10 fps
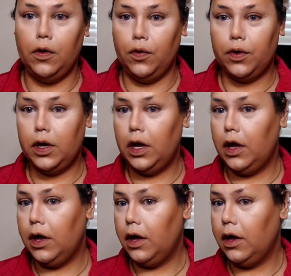
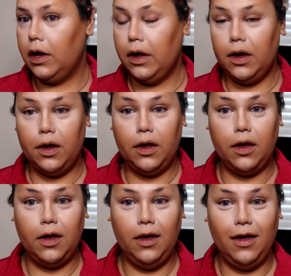Okay.
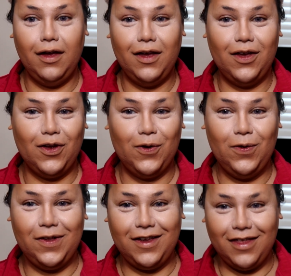You
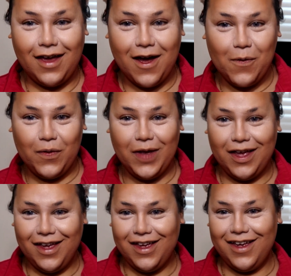see that,
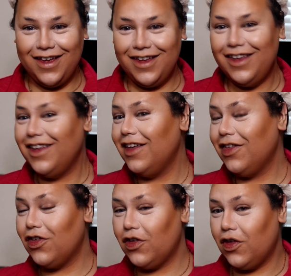
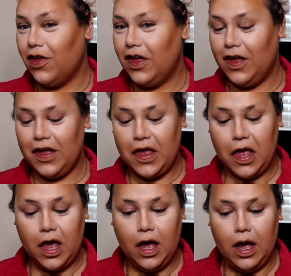bitch?
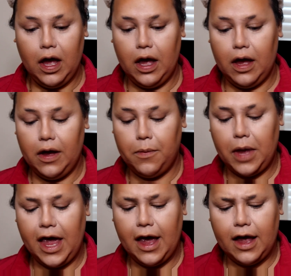
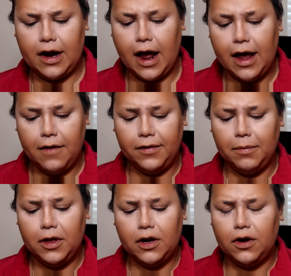Um, and I have
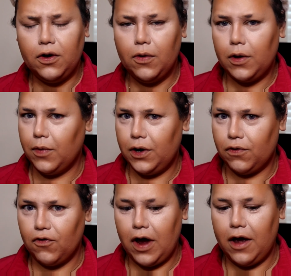something new I want to
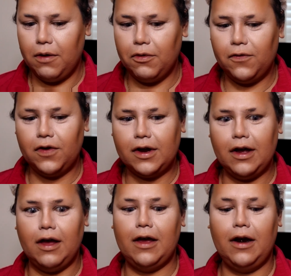try. I almost
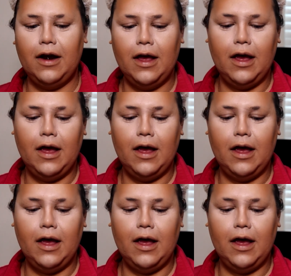forgot.